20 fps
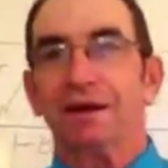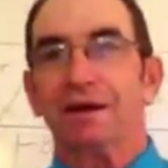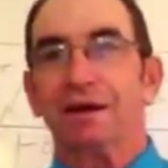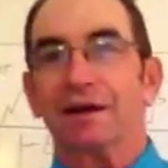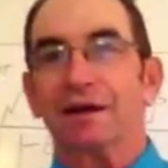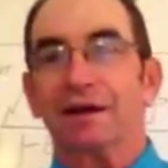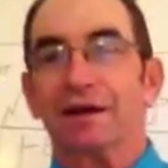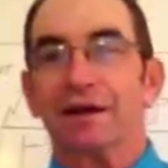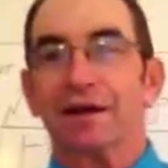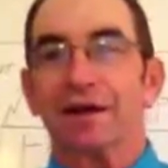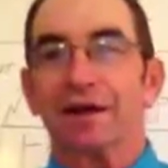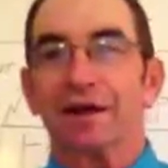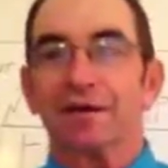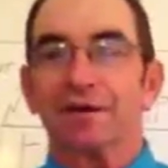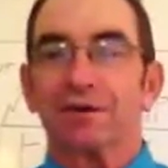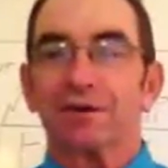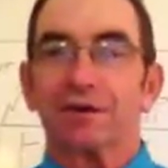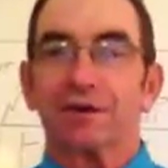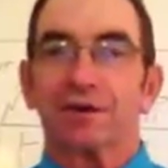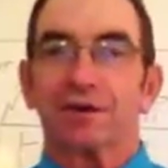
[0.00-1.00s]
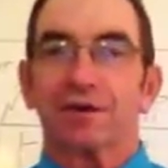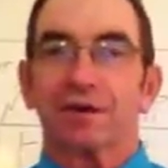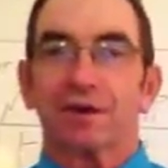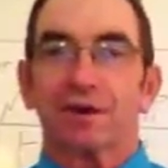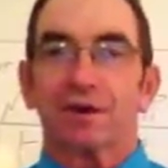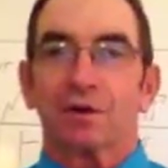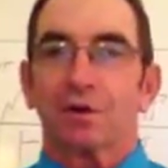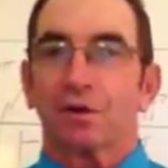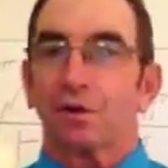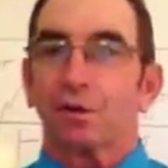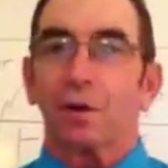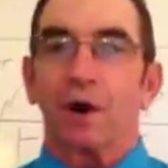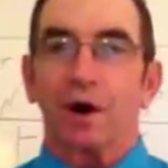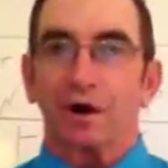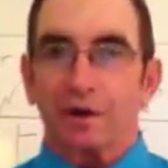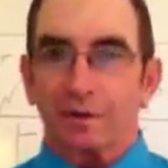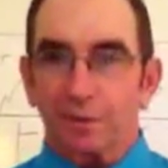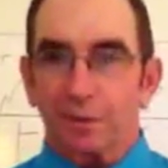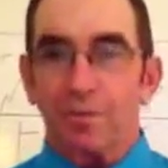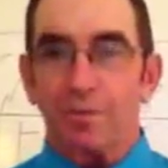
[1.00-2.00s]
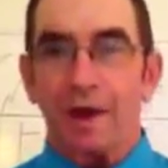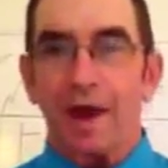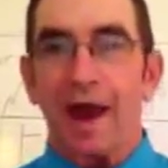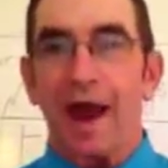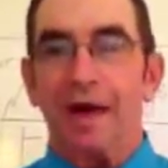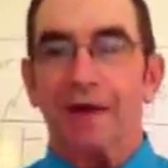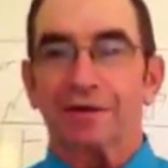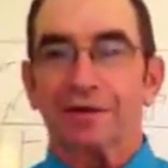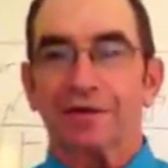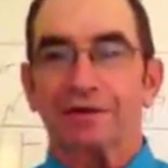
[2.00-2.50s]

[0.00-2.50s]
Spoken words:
and I want to welcome you back.